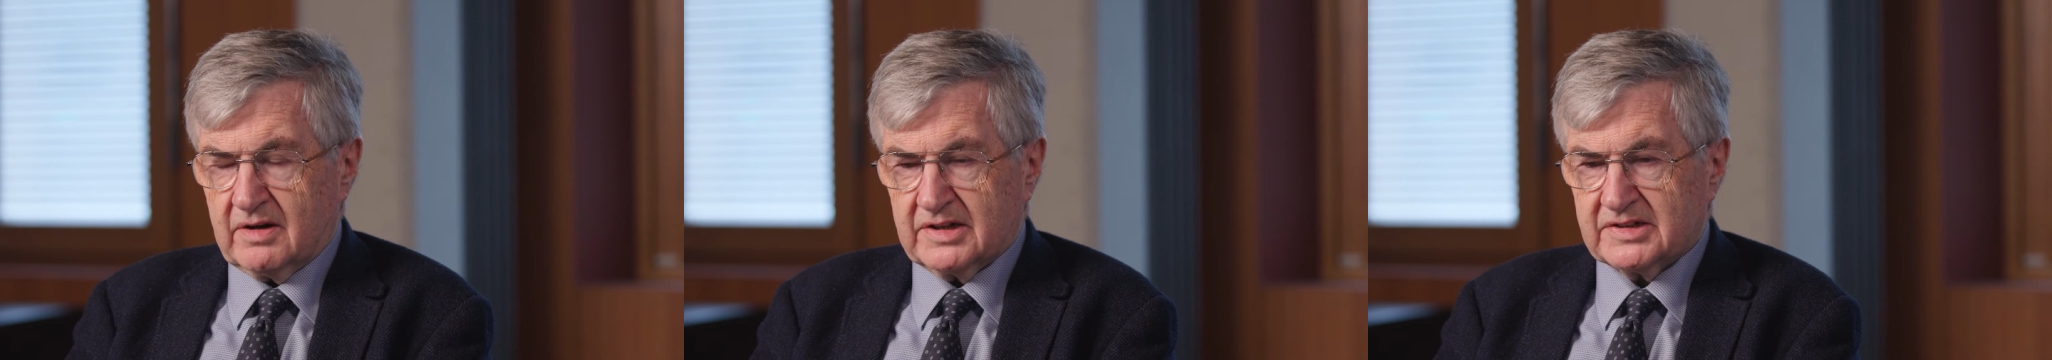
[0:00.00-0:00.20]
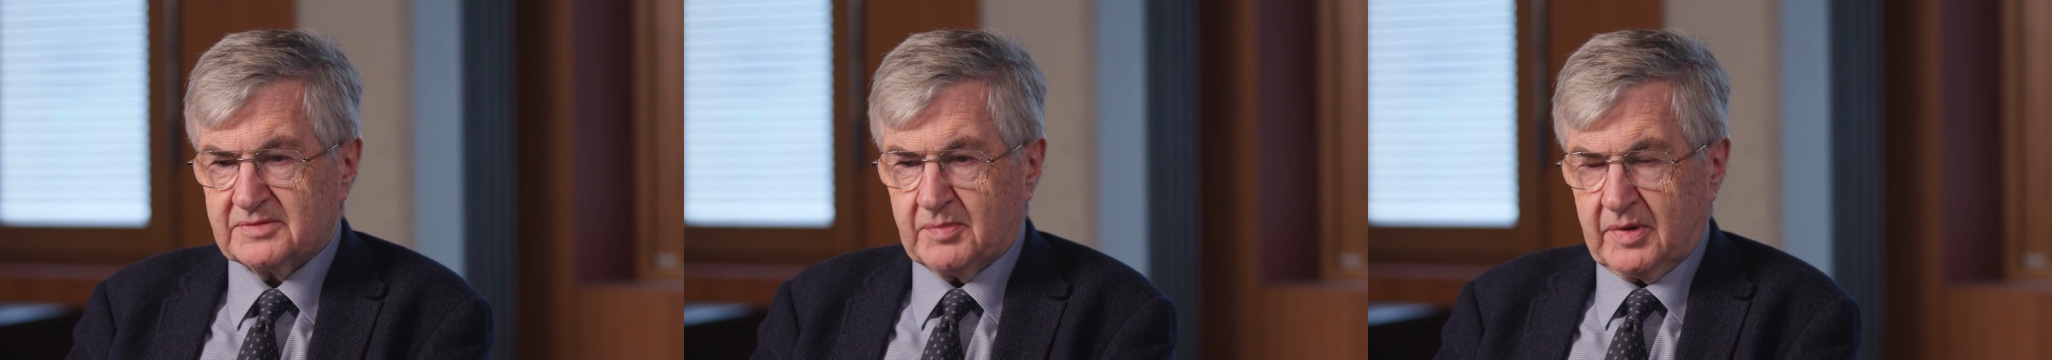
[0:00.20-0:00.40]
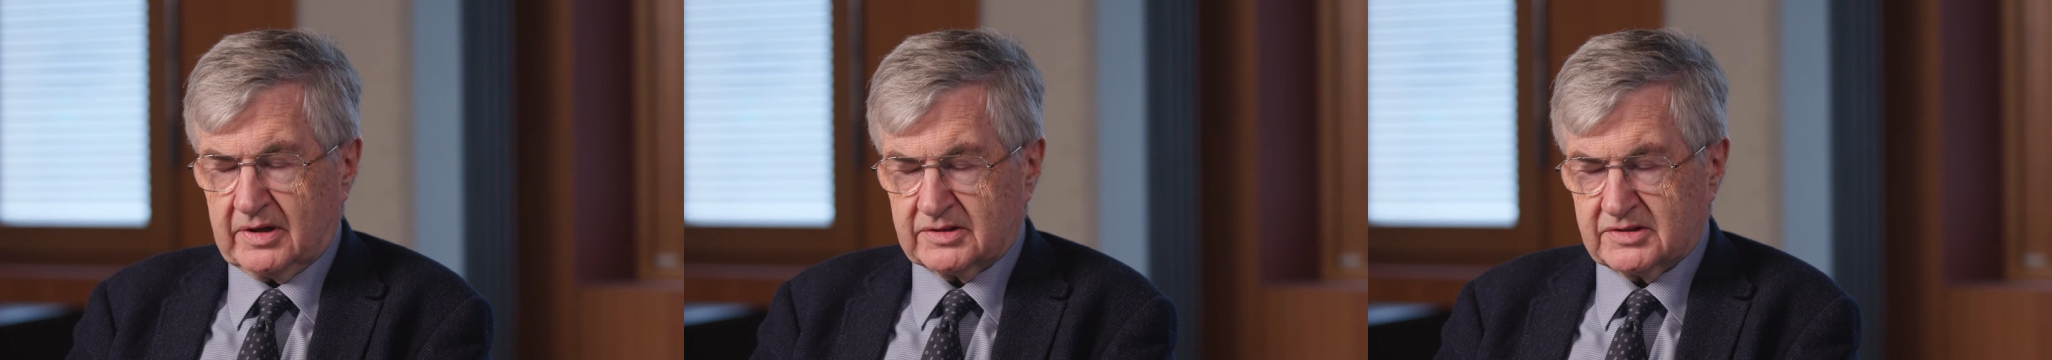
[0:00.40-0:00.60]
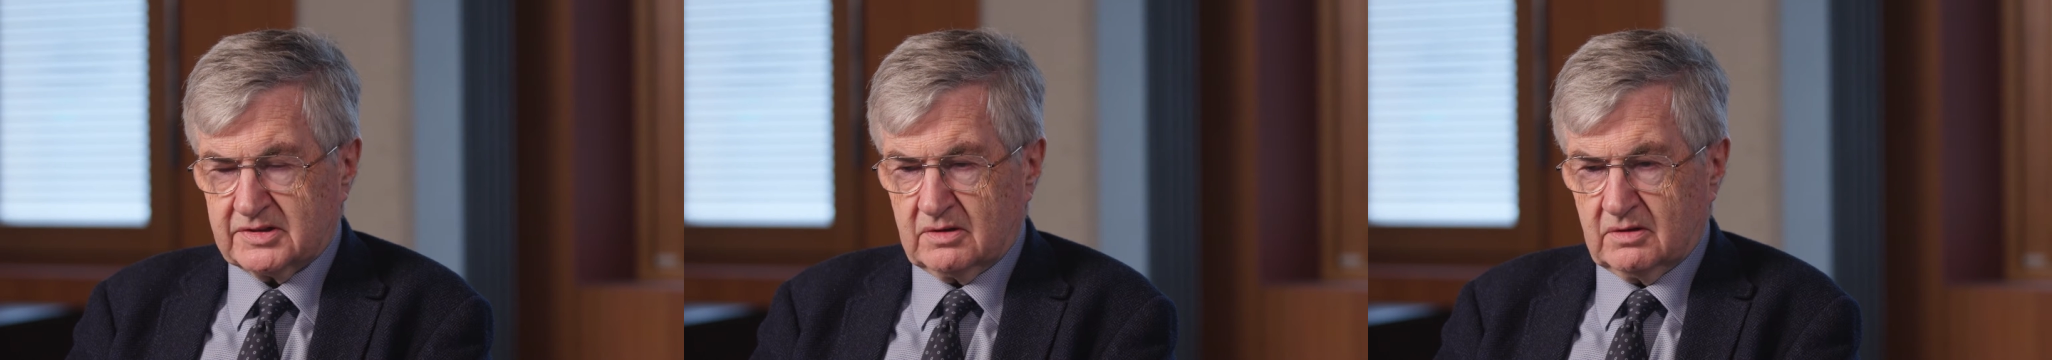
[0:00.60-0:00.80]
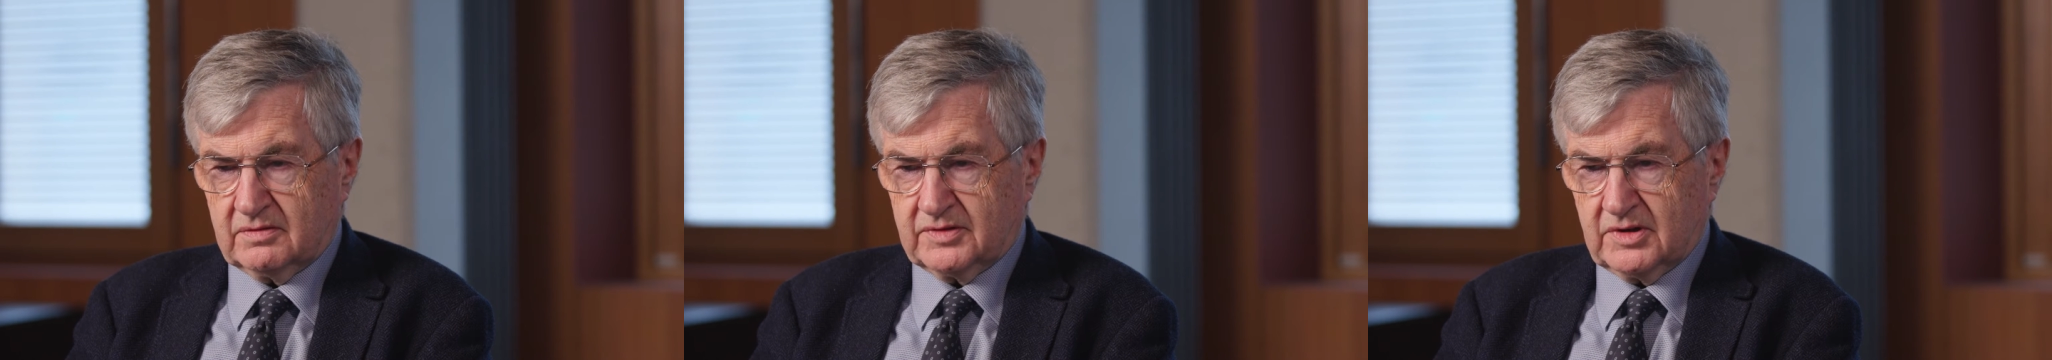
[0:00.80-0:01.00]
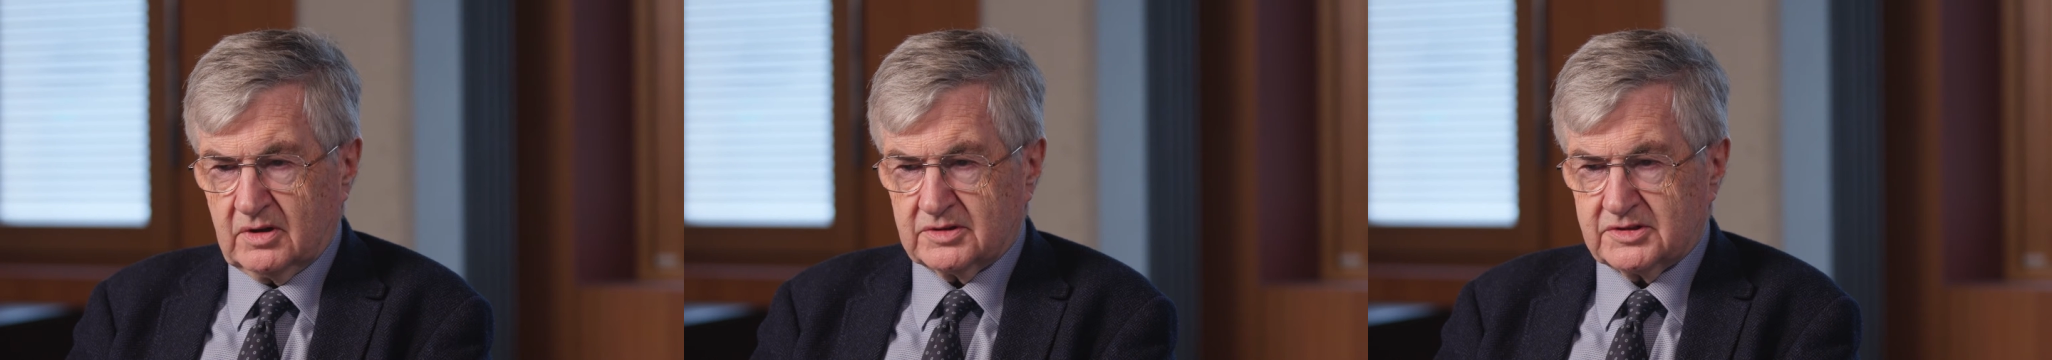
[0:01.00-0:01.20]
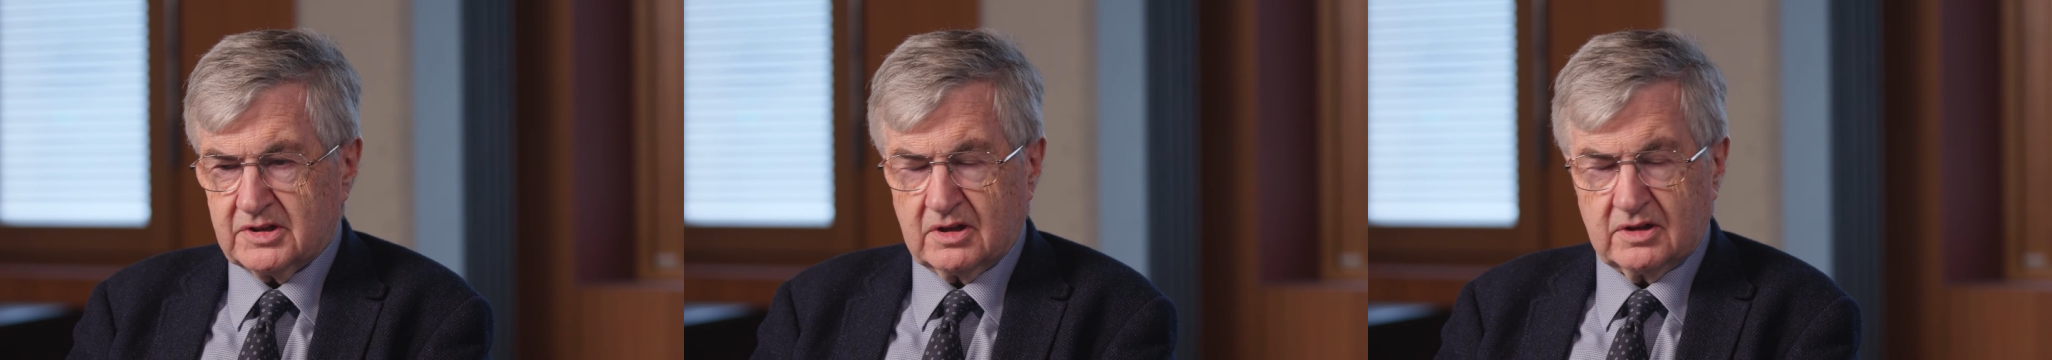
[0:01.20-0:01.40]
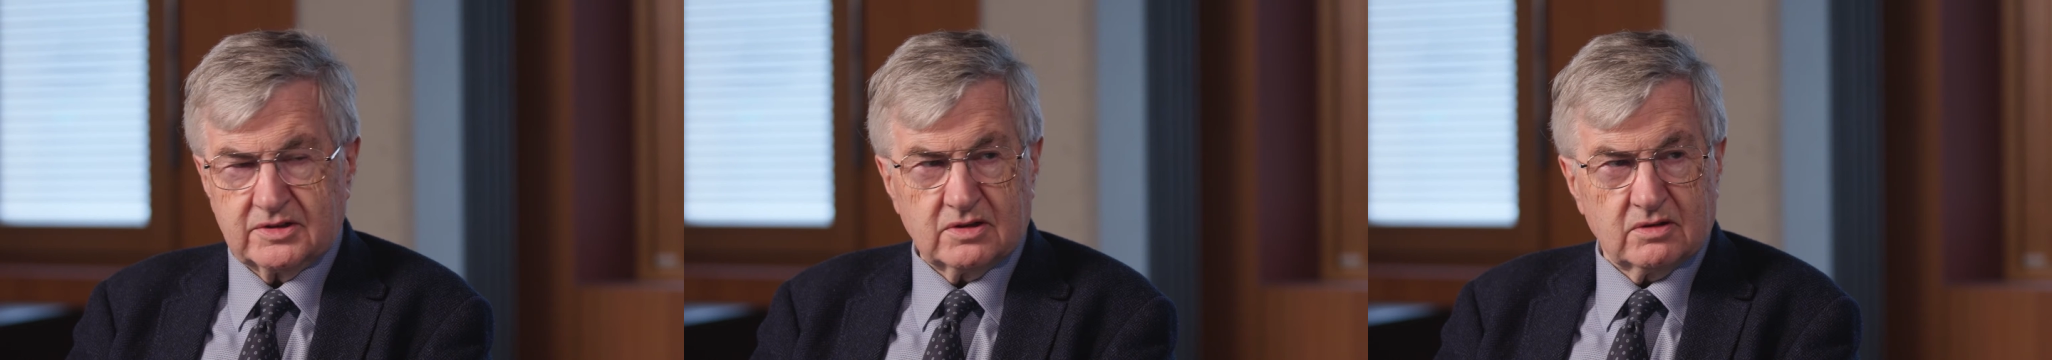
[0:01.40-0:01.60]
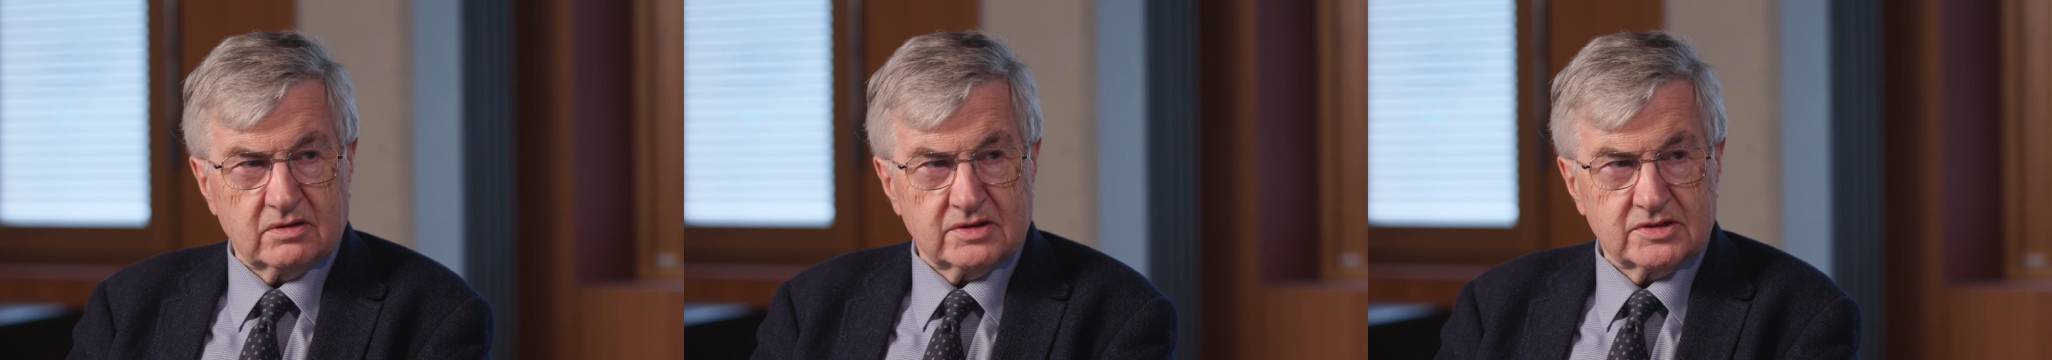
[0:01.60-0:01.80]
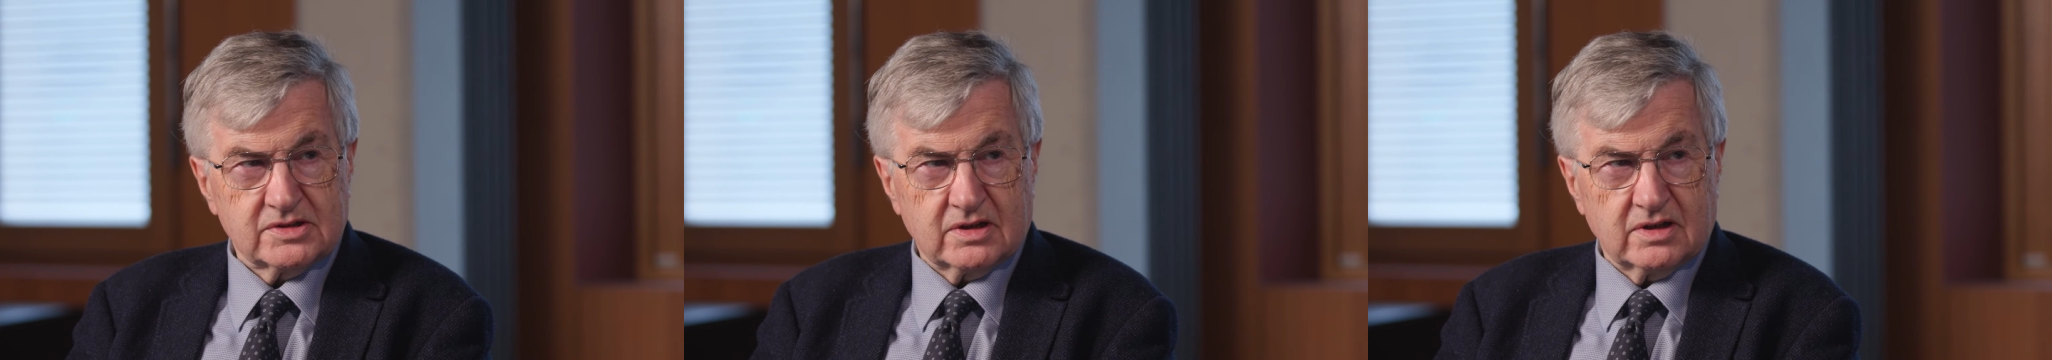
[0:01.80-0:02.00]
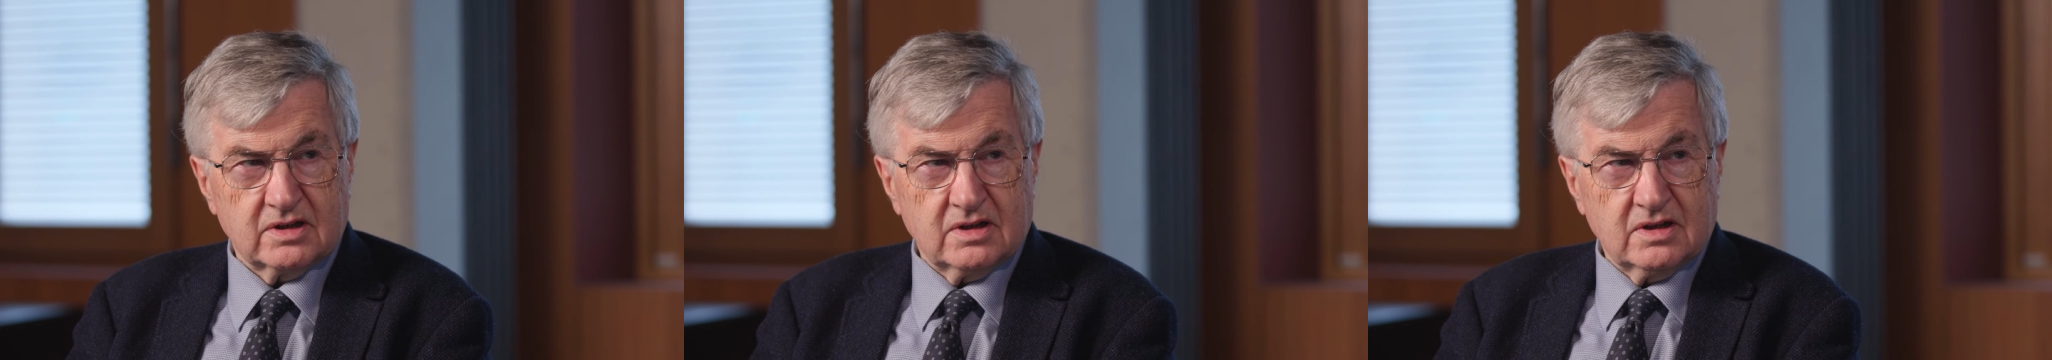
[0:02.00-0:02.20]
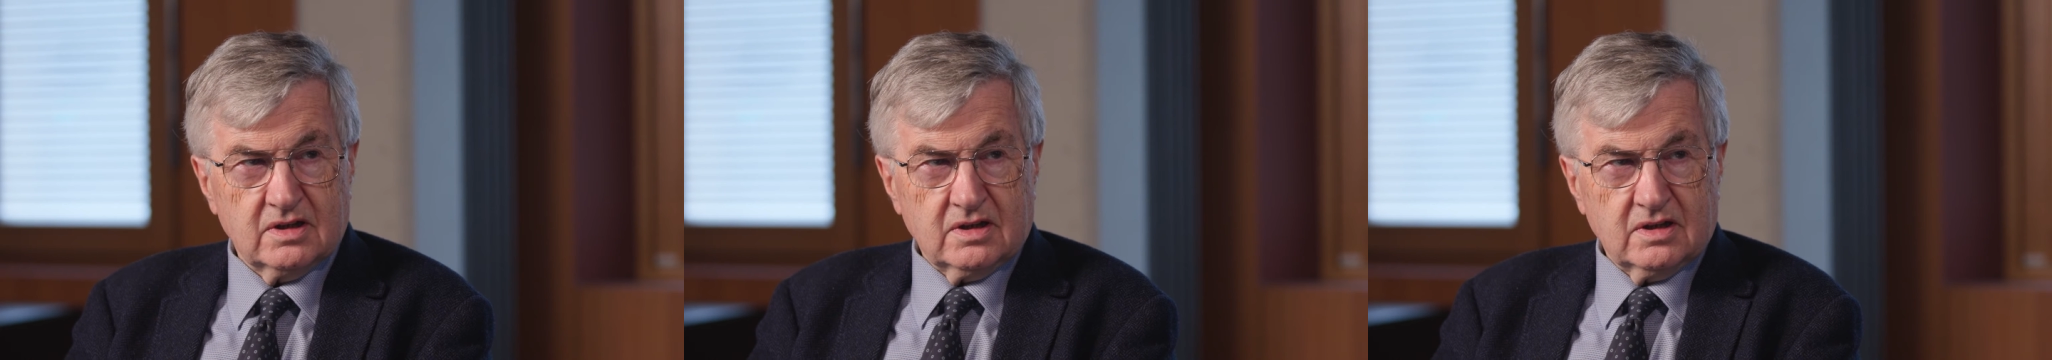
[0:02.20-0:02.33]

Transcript: aspects of Nazi ideology,